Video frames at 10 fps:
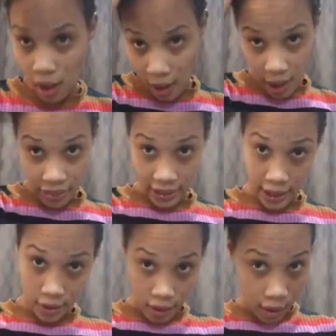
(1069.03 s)
And there
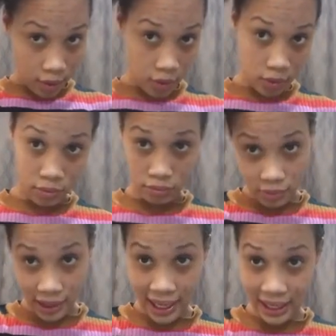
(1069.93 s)
you go.
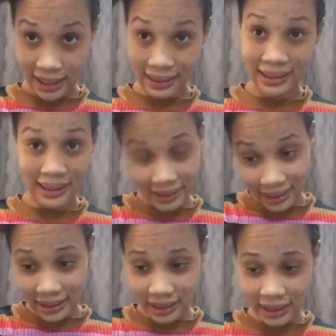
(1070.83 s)
Like
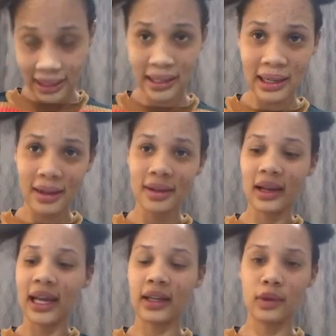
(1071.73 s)
literally,
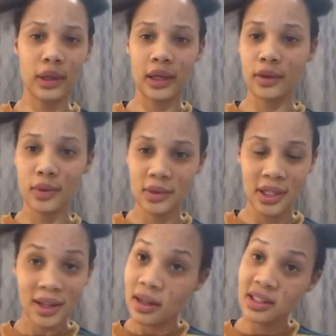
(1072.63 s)
like you can use,
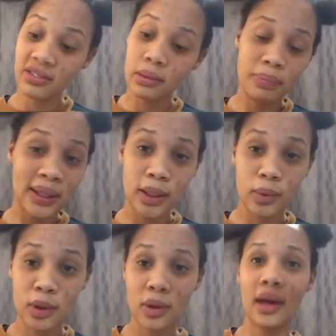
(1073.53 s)
it's even better when
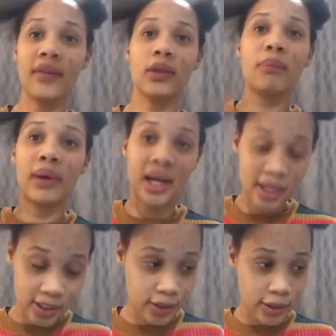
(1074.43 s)
you have the
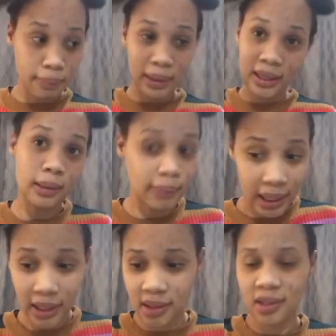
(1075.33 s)
brush, the better
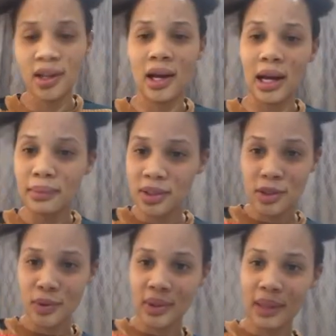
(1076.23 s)
brush. I'm just
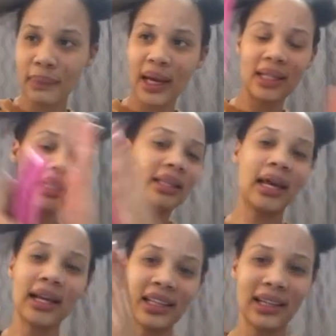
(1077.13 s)
using my
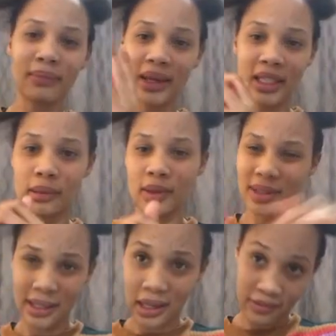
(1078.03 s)
detangling brush because I
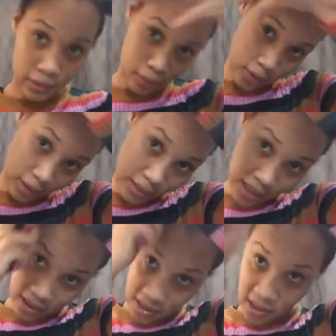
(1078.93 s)
haven't bought the brush
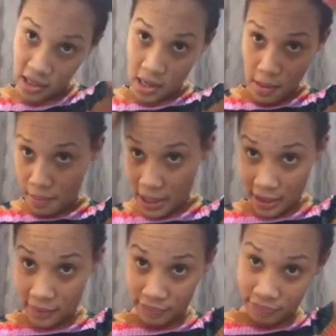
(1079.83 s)
yet. But
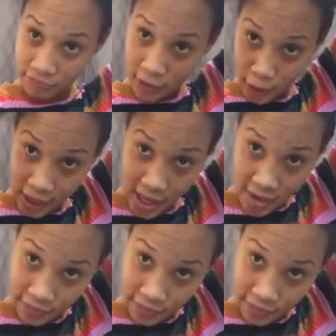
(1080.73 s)
look here,